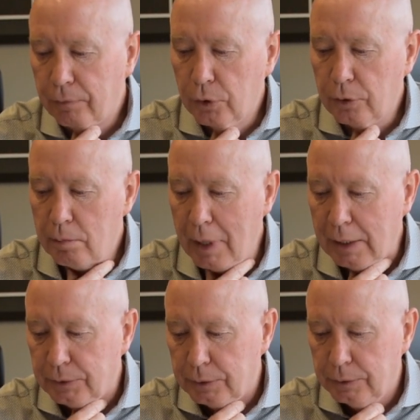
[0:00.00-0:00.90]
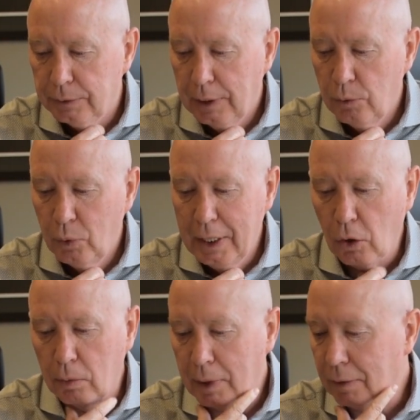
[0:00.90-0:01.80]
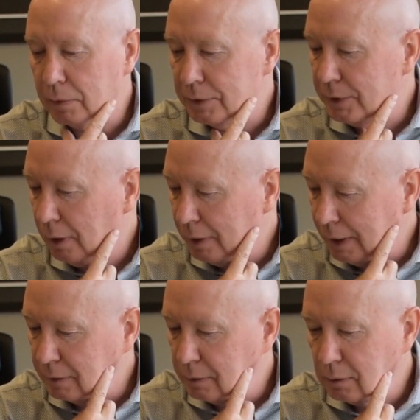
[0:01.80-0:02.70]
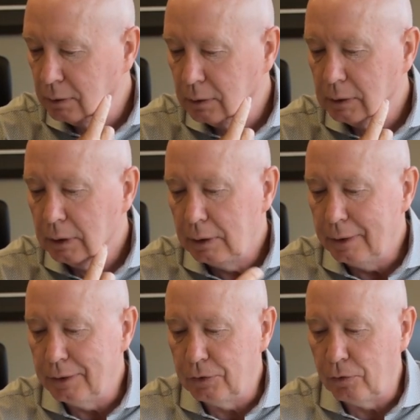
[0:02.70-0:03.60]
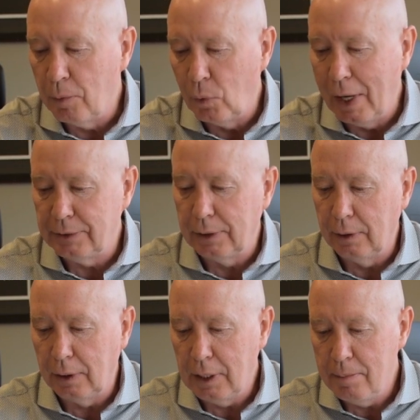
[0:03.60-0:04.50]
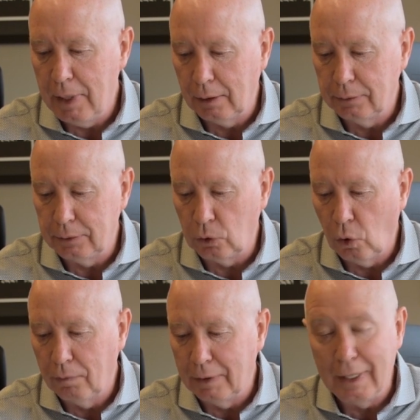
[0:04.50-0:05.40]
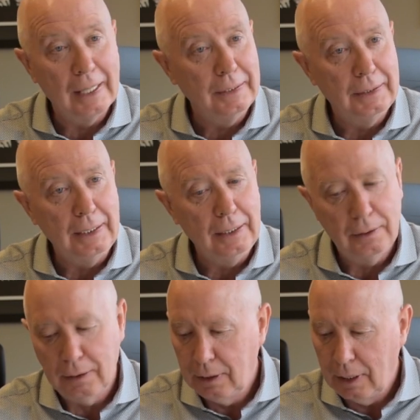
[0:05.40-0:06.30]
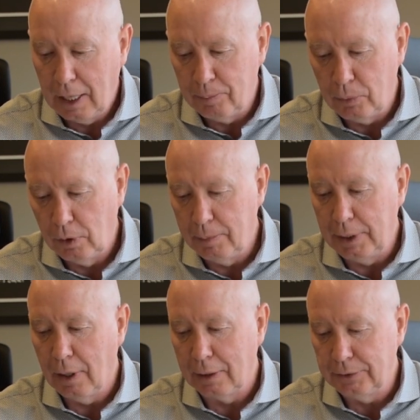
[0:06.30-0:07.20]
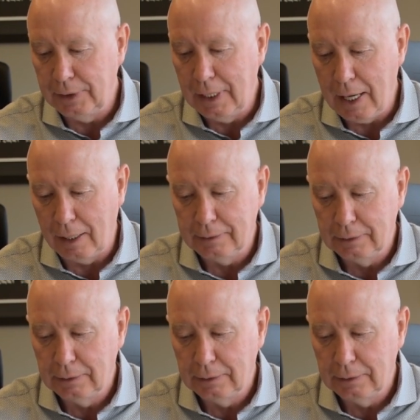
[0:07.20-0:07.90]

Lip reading: Future measures and reopening facilities. This is from a resident email to COVID-19@burnaby.ca.